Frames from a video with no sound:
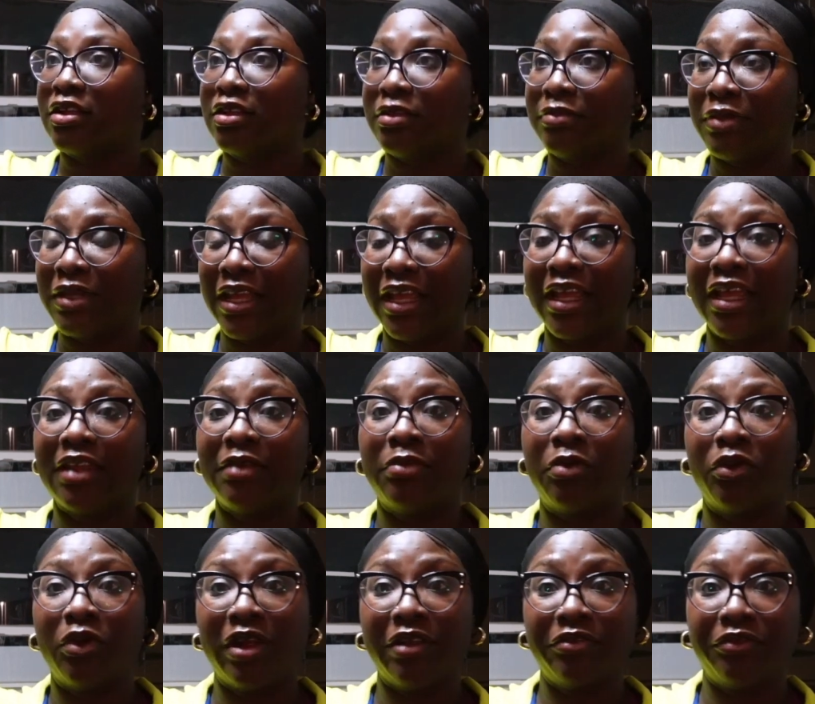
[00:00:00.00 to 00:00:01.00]
then
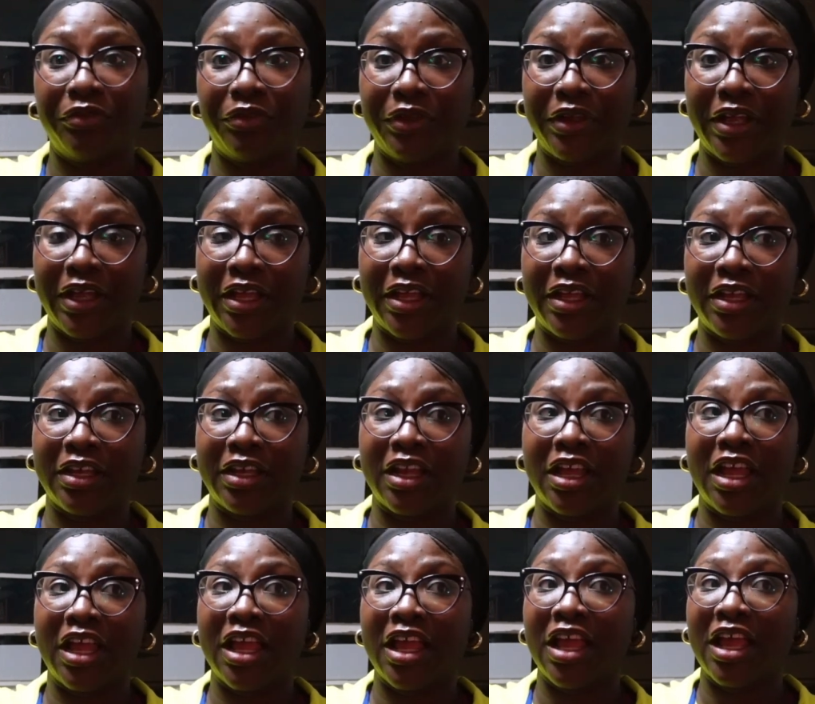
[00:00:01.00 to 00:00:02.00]
boyfriend
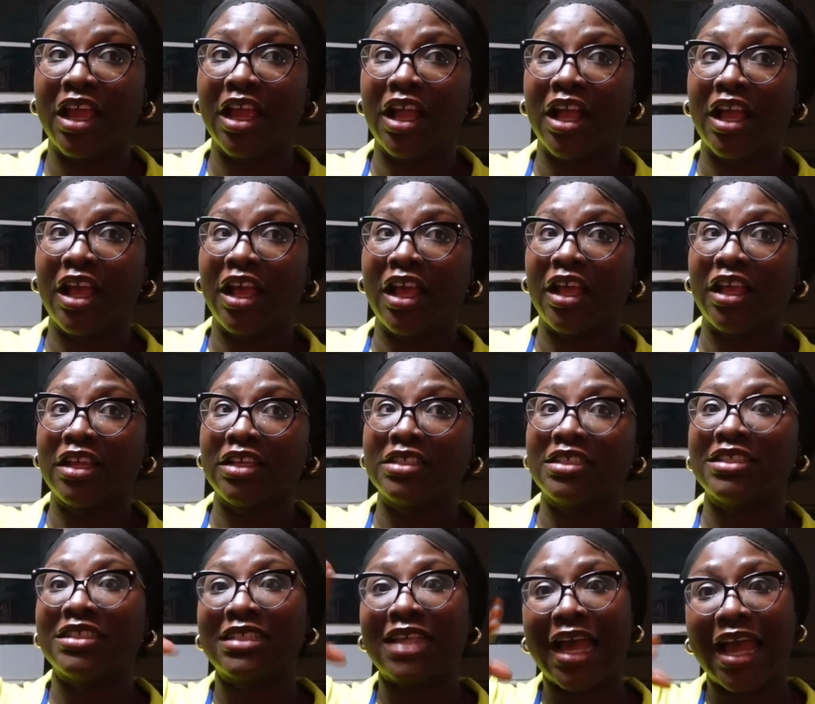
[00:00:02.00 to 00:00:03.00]

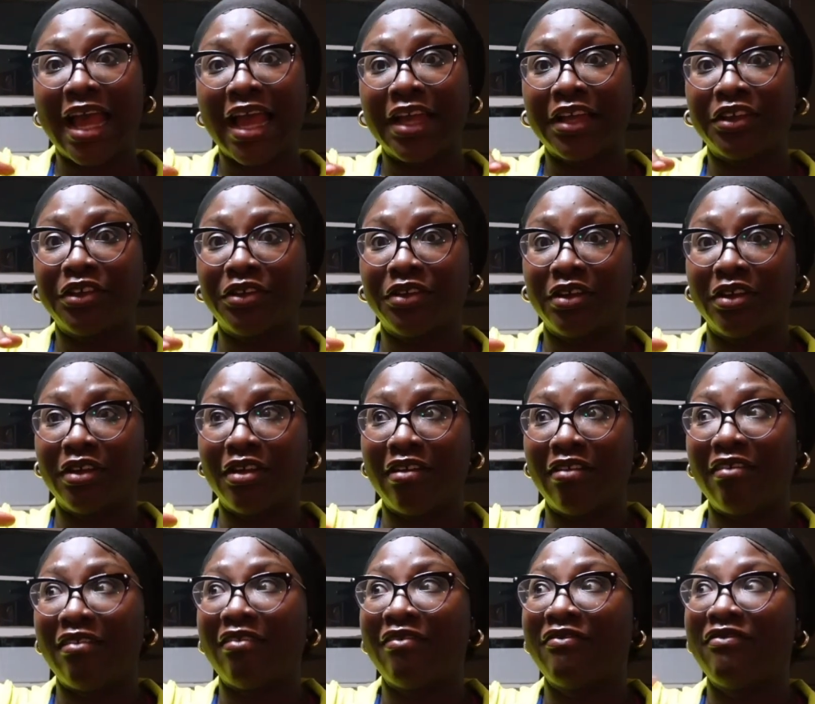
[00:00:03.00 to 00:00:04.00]
side girl
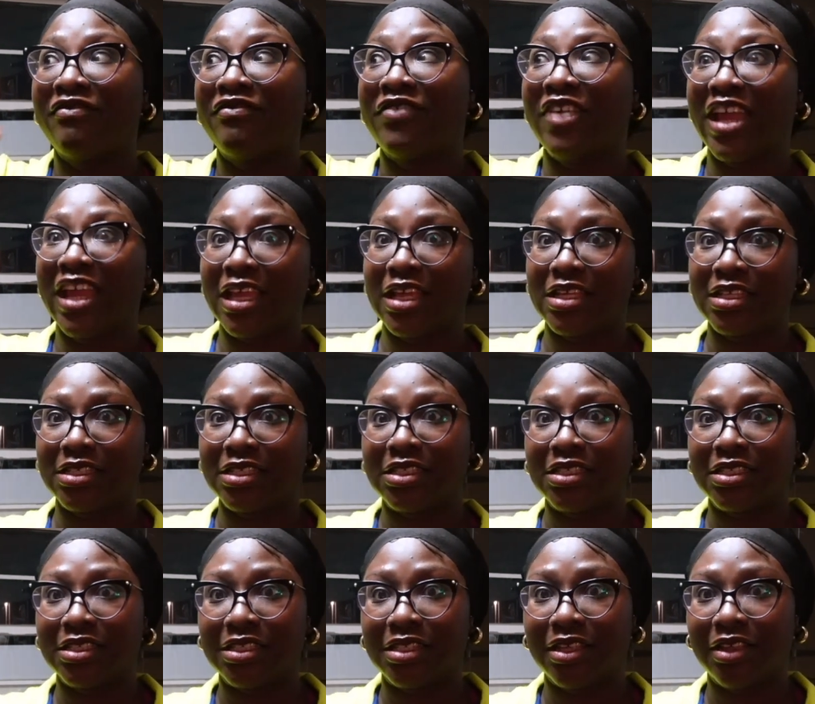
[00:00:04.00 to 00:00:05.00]

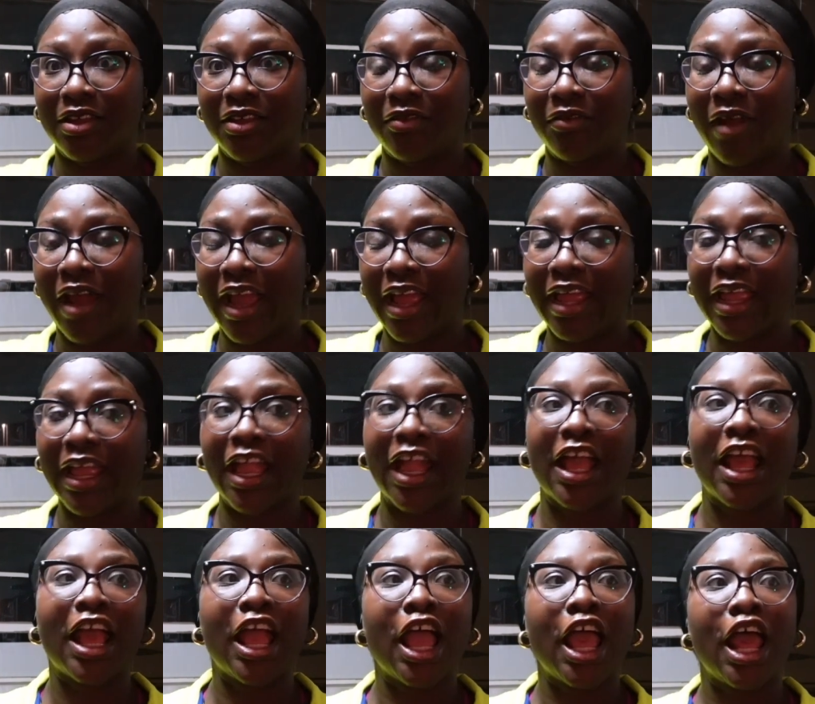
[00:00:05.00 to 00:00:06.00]
face, right?
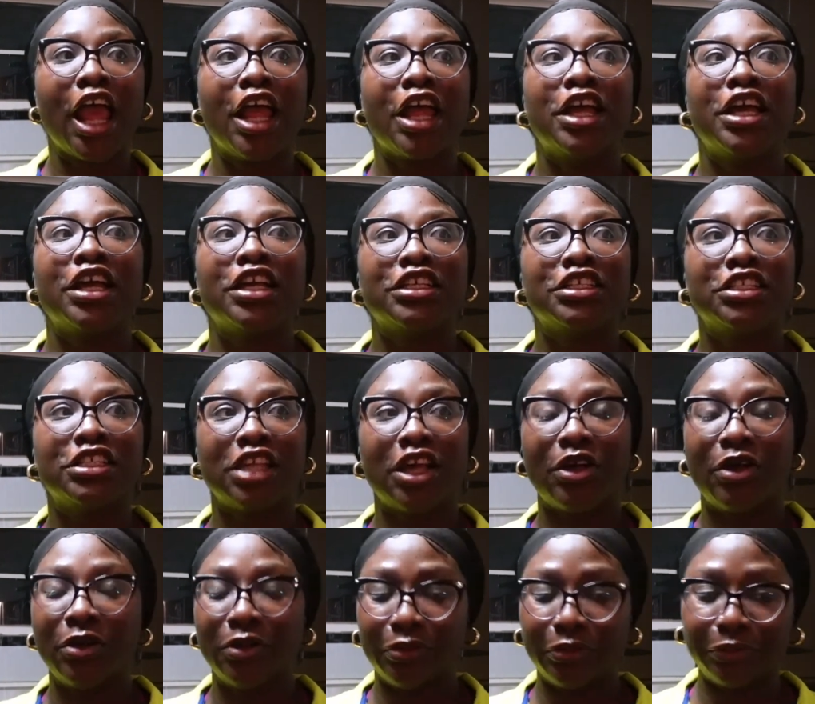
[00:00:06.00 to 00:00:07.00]

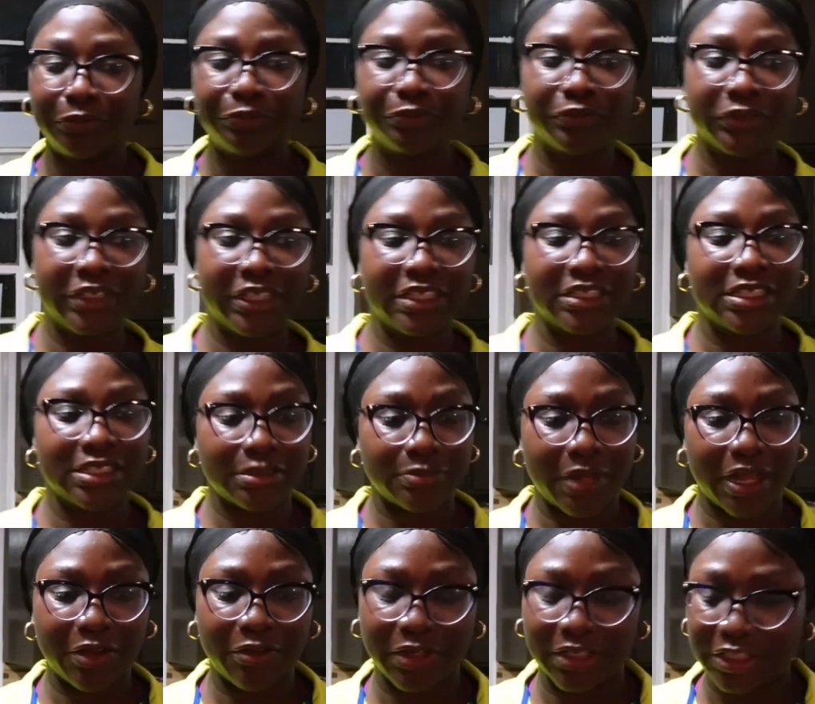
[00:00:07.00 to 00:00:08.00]
So this is
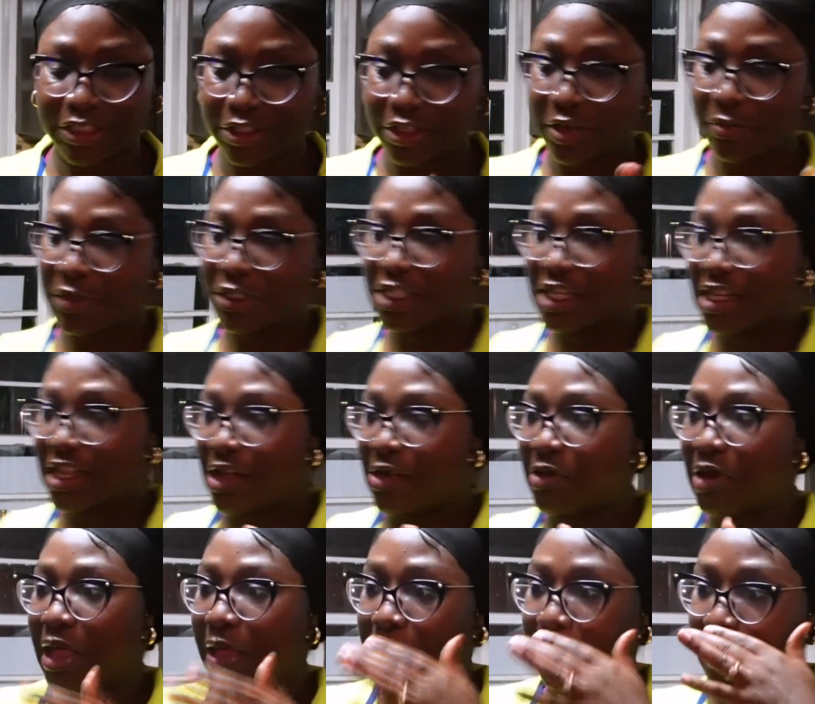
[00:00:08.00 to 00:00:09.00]
my question. So let me tell y'all
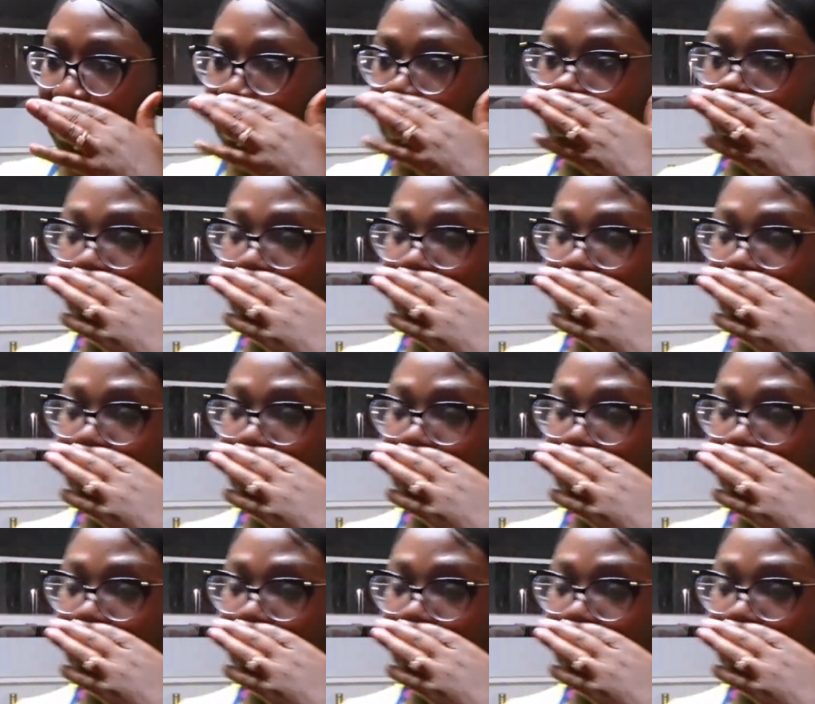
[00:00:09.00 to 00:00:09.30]
what happened.